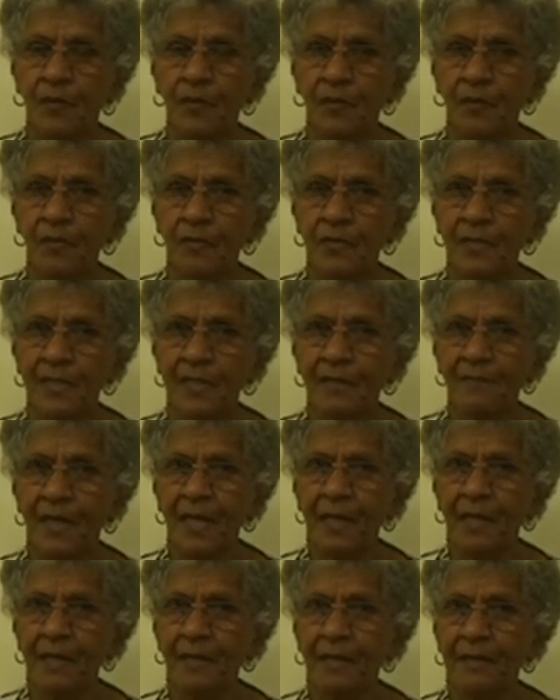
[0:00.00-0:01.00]
because he never
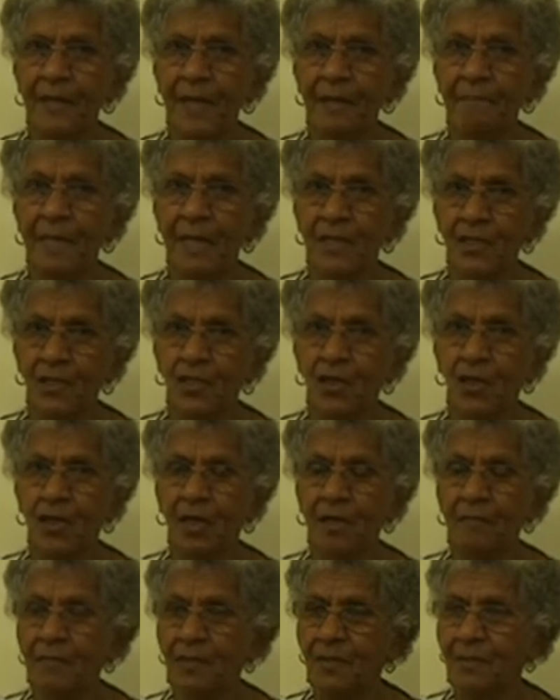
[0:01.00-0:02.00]
had that much
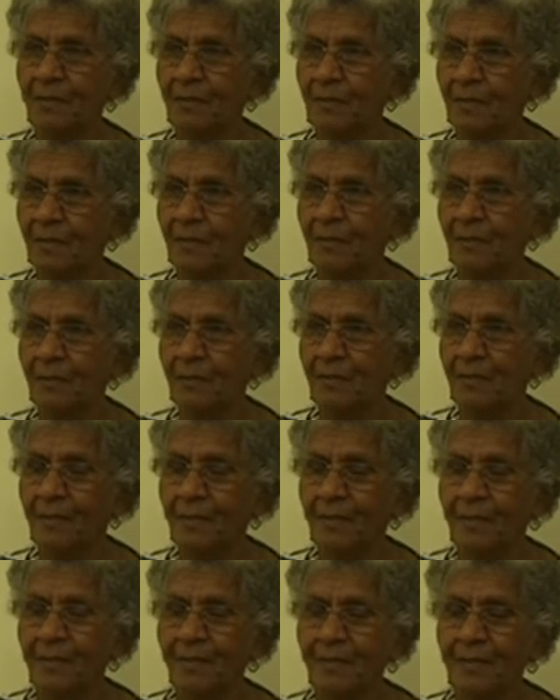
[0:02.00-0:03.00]
time, you know.
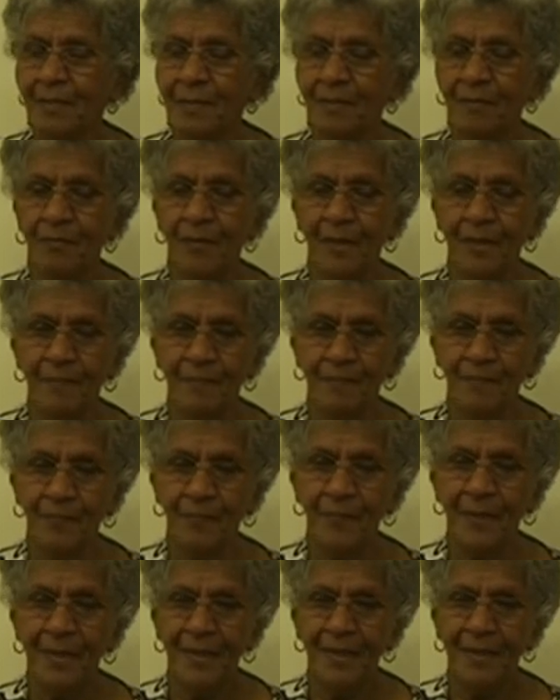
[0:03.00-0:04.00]
So
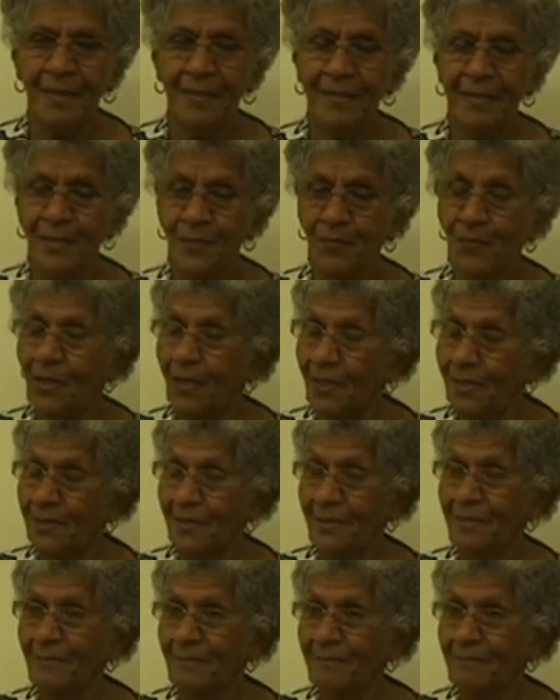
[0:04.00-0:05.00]
that's what I
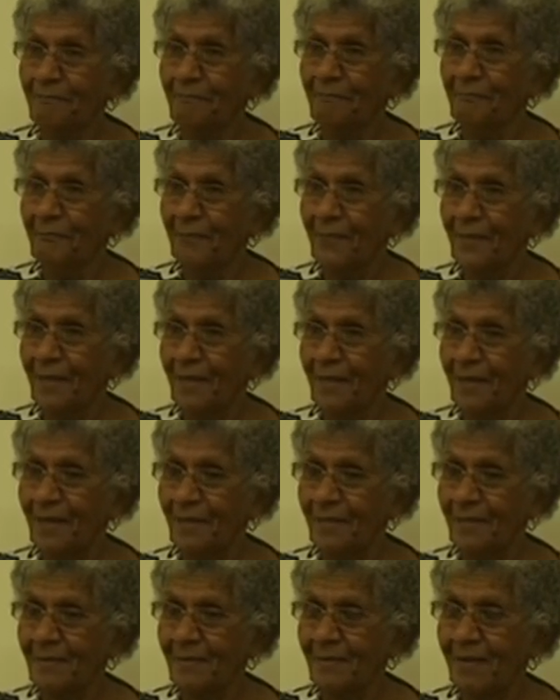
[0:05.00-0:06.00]
did.
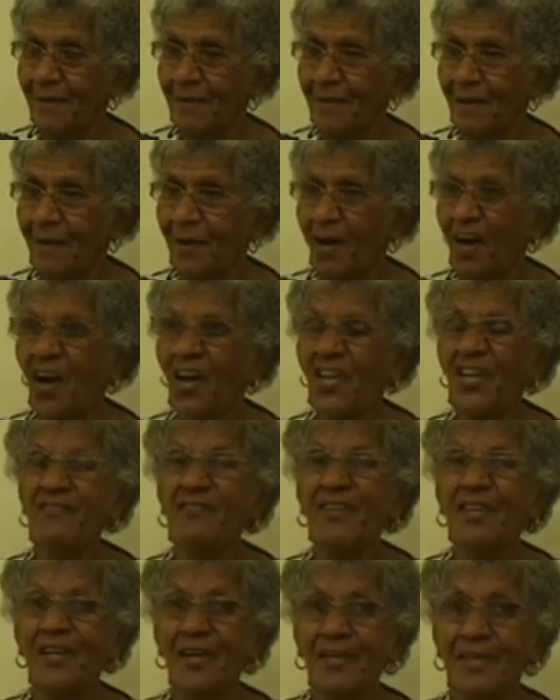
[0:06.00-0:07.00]
And I
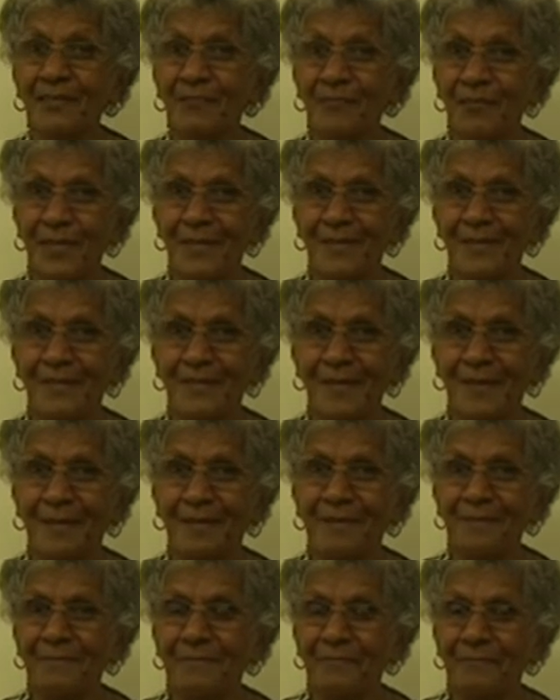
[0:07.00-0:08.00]
never liked what he
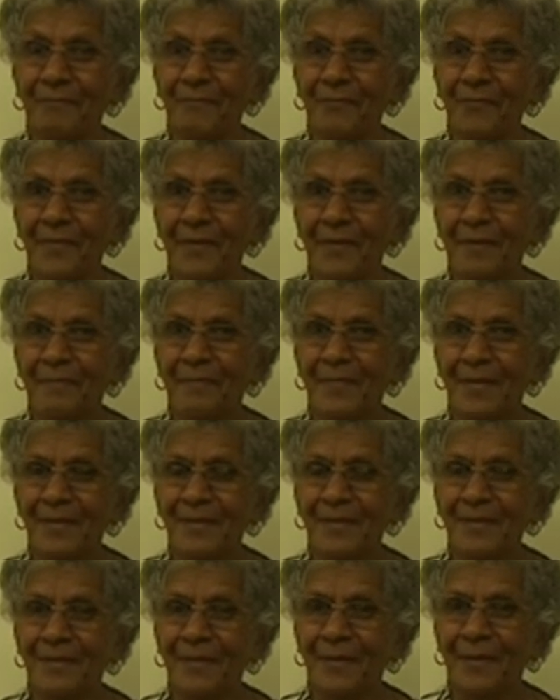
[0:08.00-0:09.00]
said,
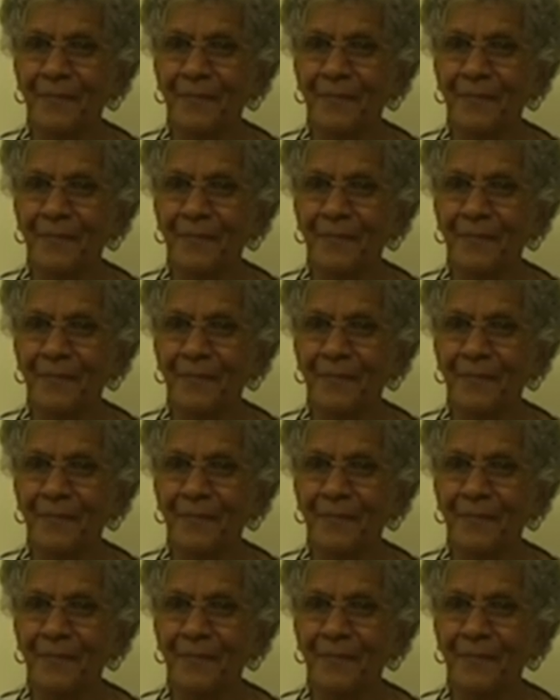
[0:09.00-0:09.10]
but